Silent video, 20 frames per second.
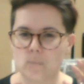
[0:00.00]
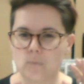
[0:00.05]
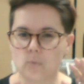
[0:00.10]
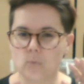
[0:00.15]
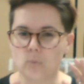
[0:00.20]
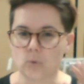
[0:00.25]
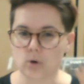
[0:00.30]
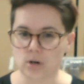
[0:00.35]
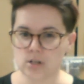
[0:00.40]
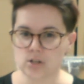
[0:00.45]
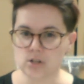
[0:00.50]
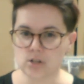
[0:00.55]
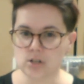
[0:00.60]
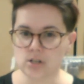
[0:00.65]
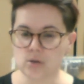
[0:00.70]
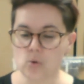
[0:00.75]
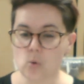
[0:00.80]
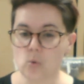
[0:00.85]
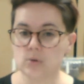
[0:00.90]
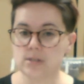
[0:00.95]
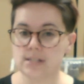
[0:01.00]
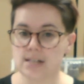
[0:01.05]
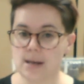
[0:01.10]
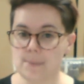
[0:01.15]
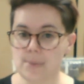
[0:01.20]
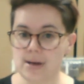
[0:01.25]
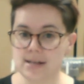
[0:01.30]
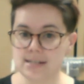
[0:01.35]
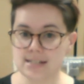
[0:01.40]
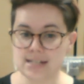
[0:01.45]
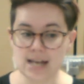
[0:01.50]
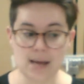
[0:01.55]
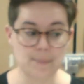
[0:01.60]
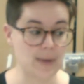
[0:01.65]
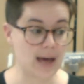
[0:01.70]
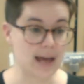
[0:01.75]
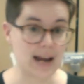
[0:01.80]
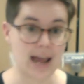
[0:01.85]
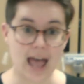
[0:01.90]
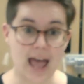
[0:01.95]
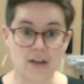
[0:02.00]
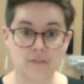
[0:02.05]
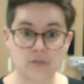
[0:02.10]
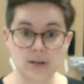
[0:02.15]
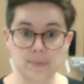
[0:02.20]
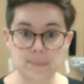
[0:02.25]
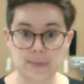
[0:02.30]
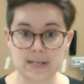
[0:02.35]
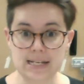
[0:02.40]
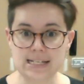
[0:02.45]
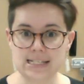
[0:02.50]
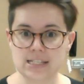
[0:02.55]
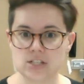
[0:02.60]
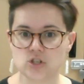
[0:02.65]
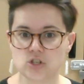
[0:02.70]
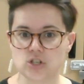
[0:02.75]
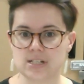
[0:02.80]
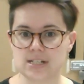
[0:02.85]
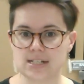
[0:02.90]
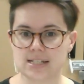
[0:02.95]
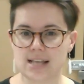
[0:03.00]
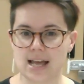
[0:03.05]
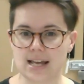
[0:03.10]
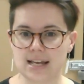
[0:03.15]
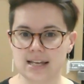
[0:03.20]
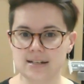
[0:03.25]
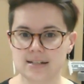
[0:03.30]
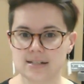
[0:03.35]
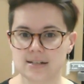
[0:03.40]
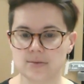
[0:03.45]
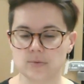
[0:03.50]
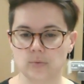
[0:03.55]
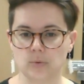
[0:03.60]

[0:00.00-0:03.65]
We're gonna look step by step at every piece in just a second.